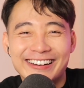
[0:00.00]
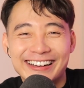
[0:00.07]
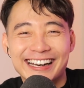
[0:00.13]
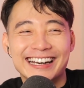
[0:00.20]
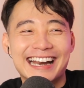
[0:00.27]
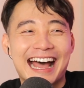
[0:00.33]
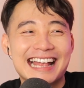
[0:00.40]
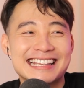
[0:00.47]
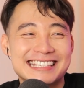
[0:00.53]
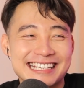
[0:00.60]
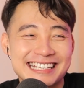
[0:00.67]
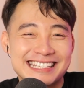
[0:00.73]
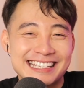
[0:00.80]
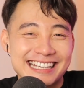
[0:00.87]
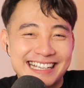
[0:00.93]
the
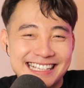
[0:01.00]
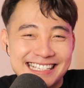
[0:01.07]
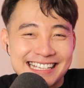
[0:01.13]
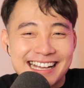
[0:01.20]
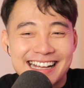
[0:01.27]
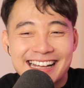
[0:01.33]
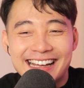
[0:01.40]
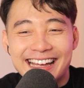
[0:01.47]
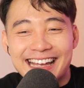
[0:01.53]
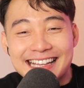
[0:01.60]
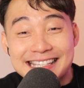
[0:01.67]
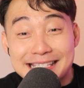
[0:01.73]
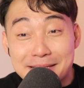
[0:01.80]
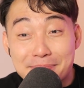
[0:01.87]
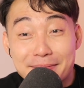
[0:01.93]
Nazi scenes,
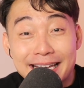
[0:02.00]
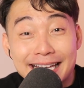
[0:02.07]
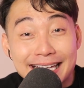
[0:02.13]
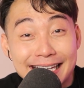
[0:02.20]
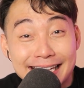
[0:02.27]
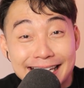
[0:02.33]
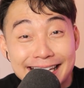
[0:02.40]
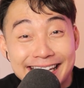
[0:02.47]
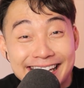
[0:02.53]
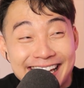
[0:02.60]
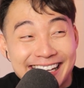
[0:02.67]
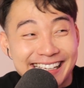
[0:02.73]
it's me.